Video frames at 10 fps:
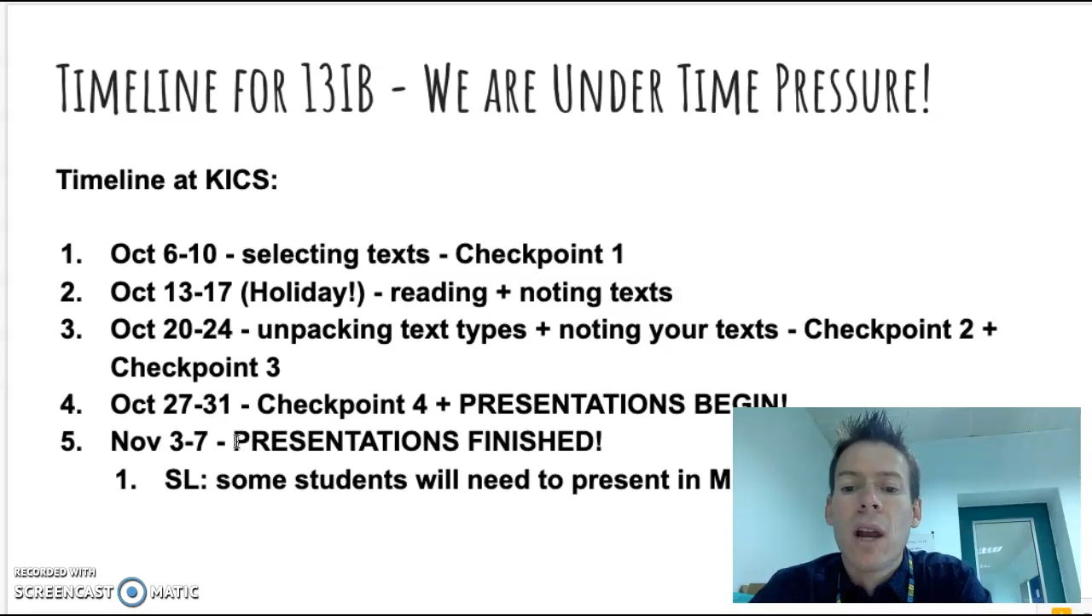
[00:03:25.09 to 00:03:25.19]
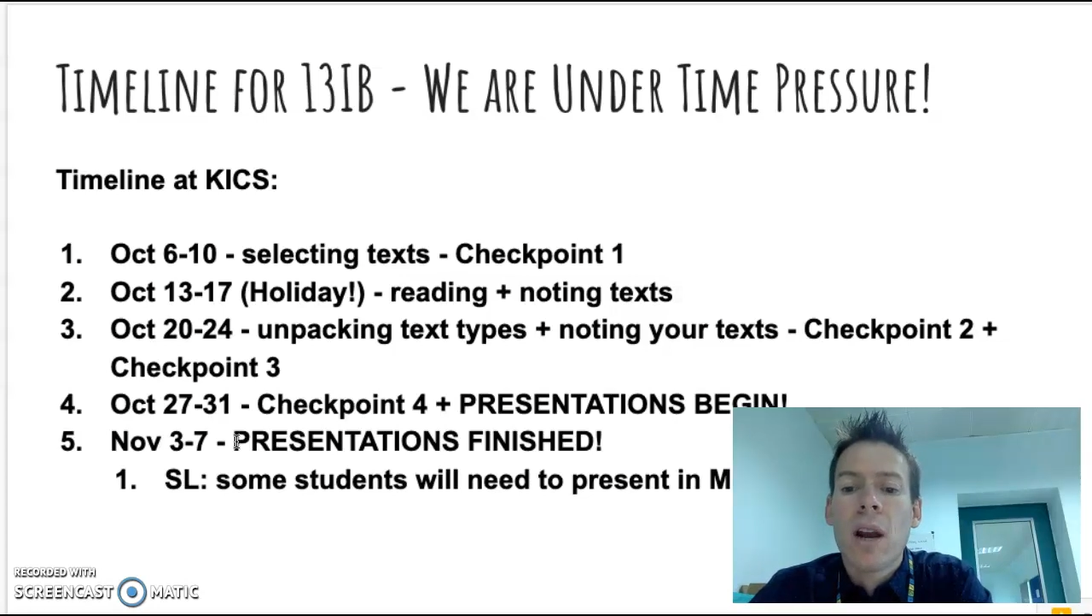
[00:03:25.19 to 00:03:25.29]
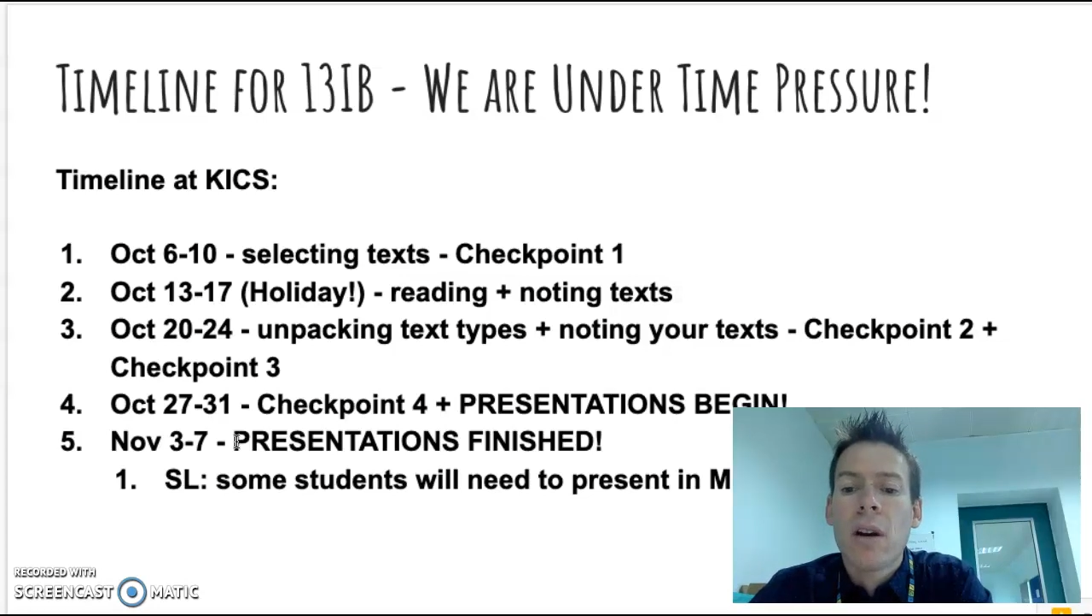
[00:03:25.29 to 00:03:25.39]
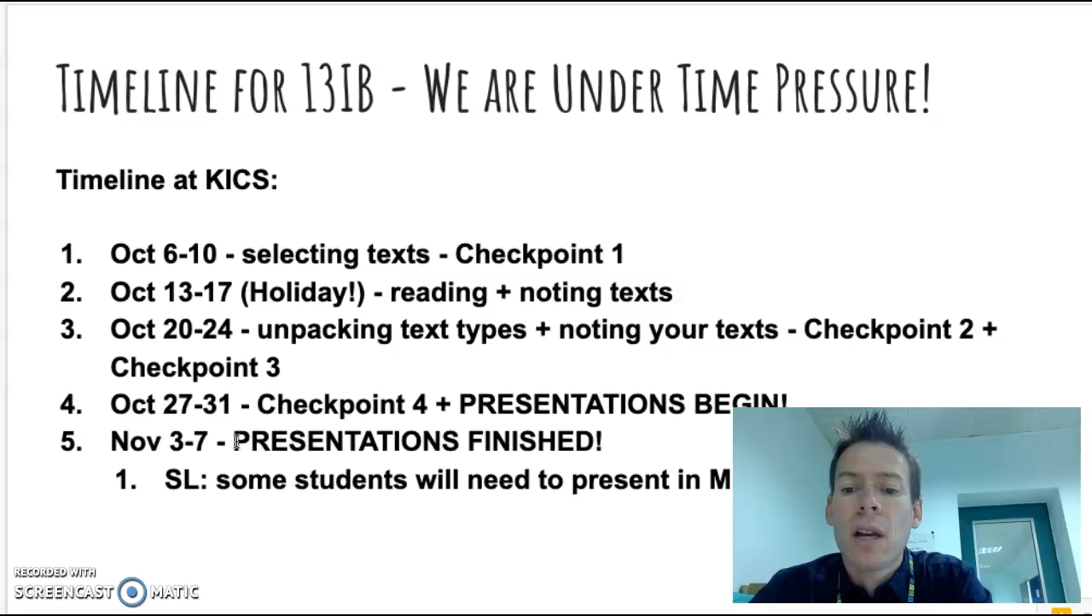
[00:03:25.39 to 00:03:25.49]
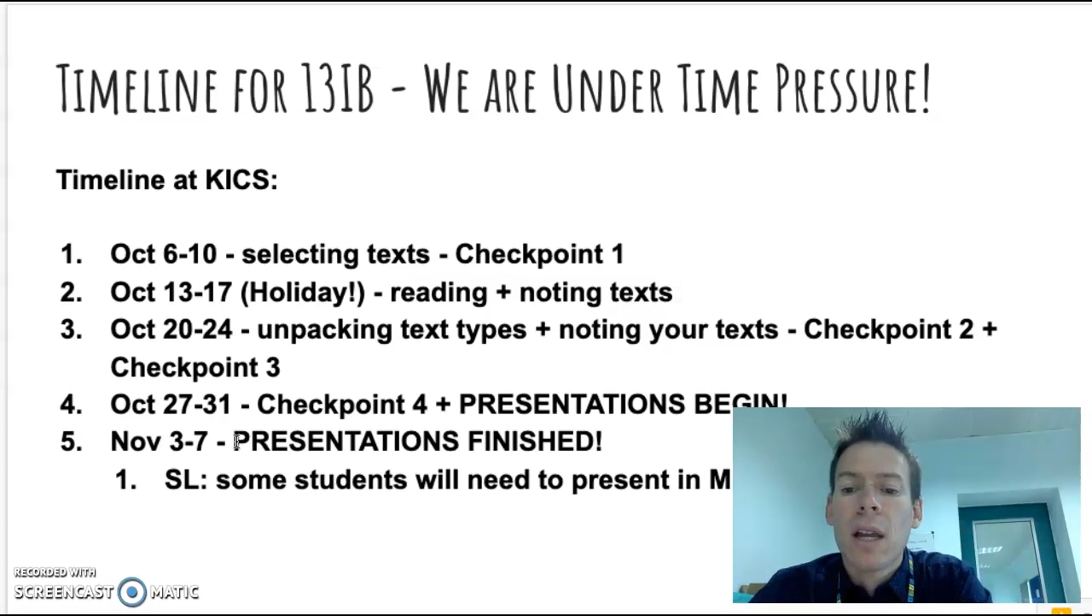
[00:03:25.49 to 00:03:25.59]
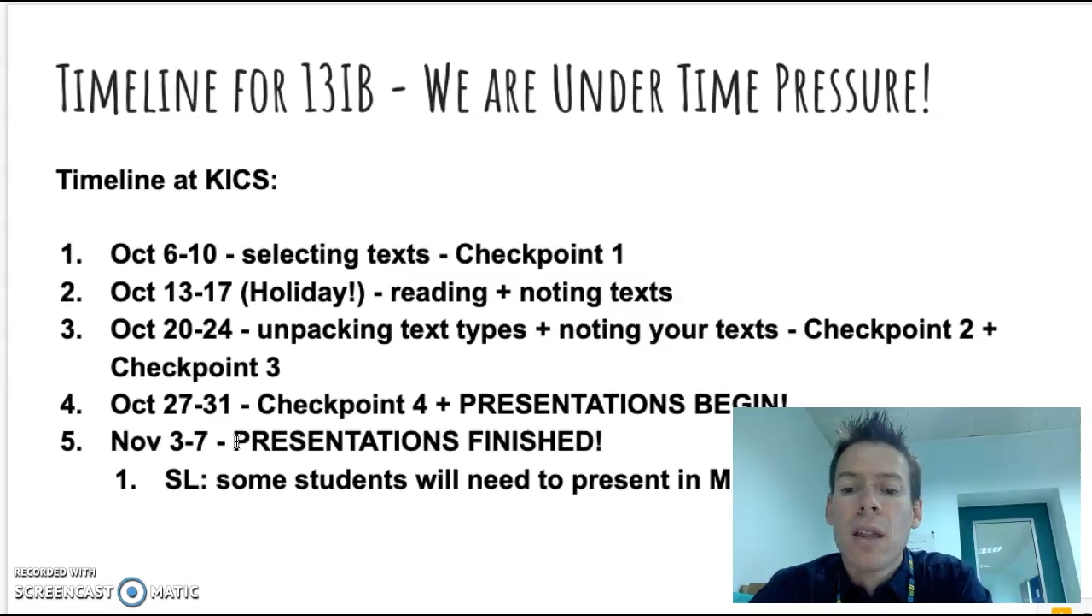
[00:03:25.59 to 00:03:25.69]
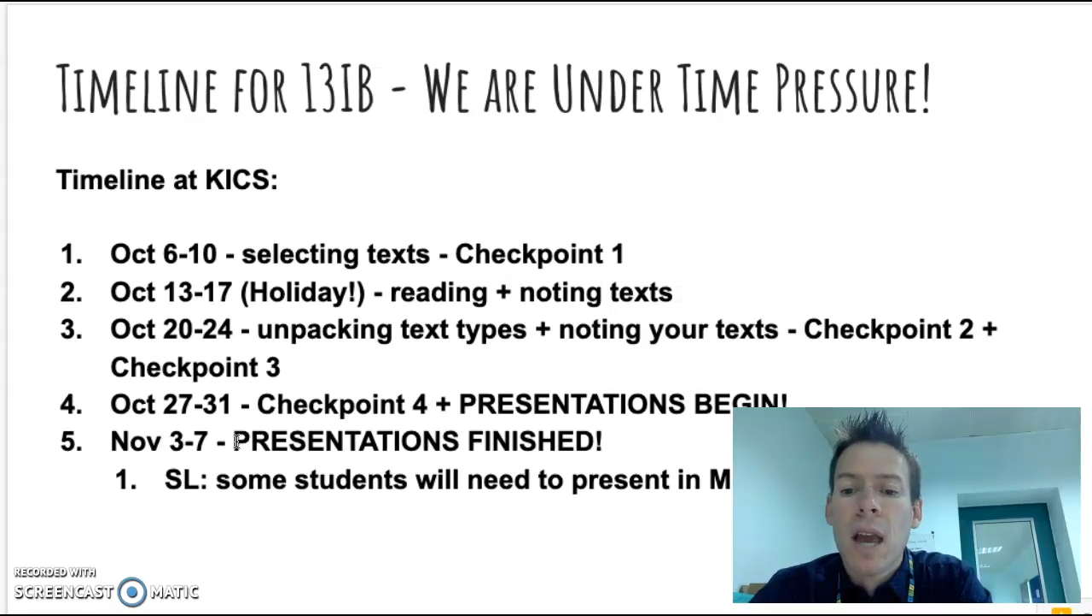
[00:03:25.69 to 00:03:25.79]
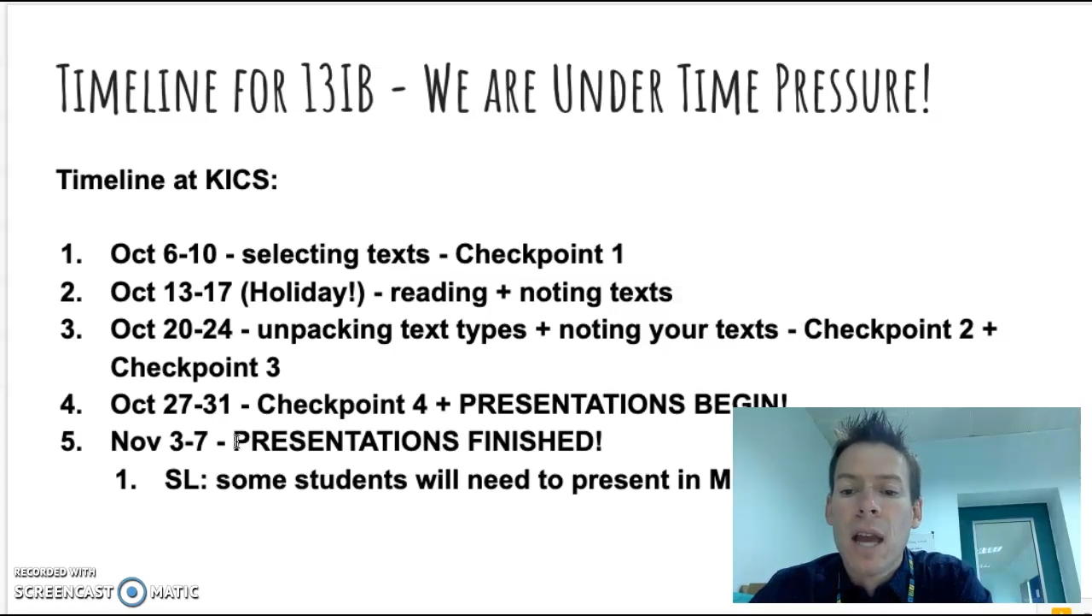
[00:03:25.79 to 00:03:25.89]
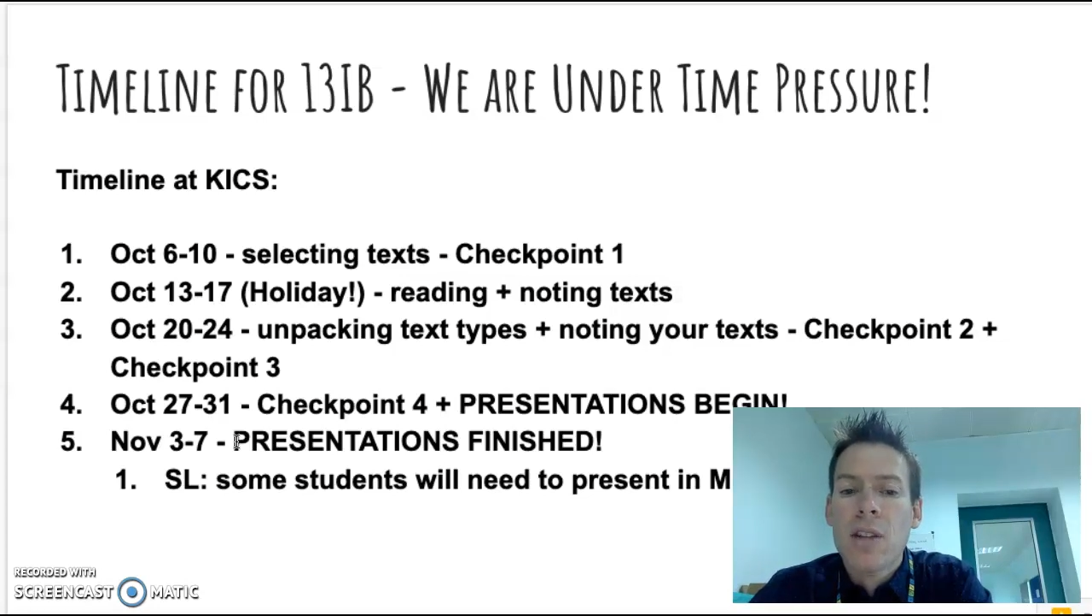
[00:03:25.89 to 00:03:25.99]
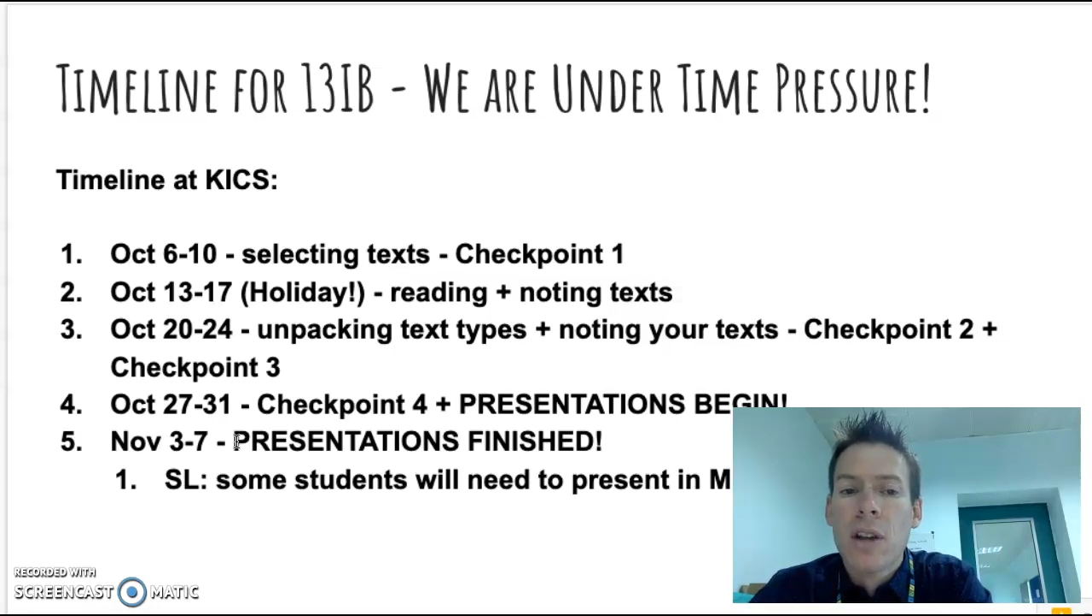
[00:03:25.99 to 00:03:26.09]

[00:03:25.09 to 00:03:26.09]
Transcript: Eric in the